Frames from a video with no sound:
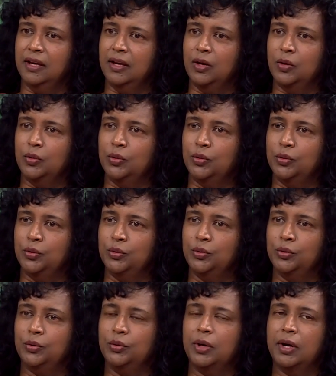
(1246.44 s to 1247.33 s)

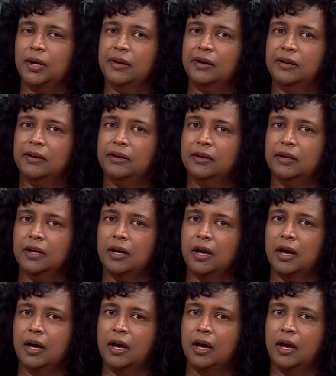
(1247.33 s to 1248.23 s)
who
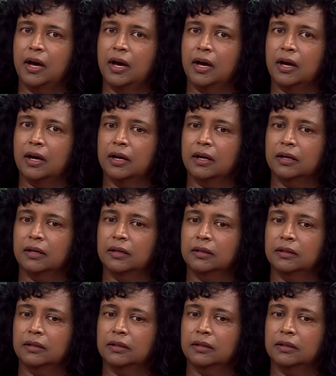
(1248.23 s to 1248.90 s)
are